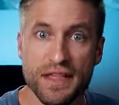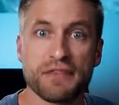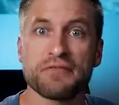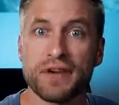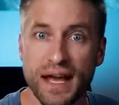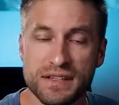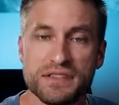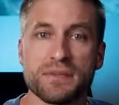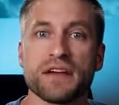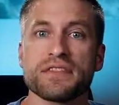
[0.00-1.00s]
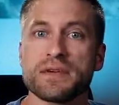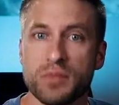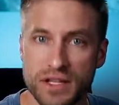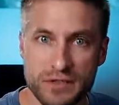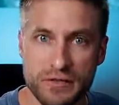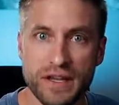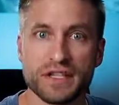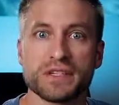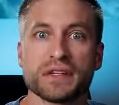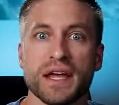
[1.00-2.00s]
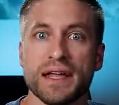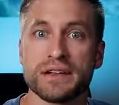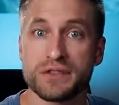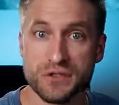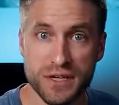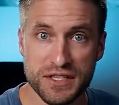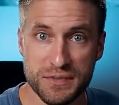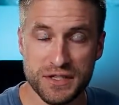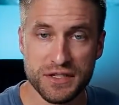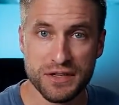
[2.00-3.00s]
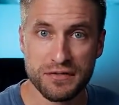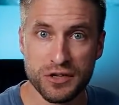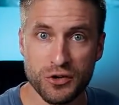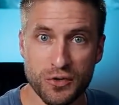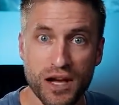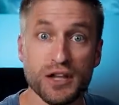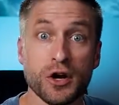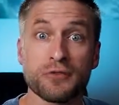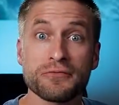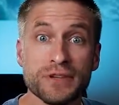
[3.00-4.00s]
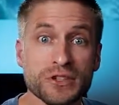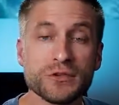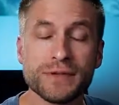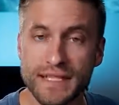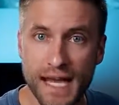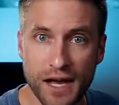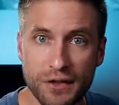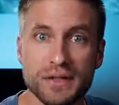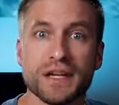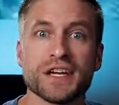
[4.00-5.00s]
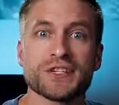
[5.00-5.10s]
that facts about the preservation and transmission of the Quran are filtering down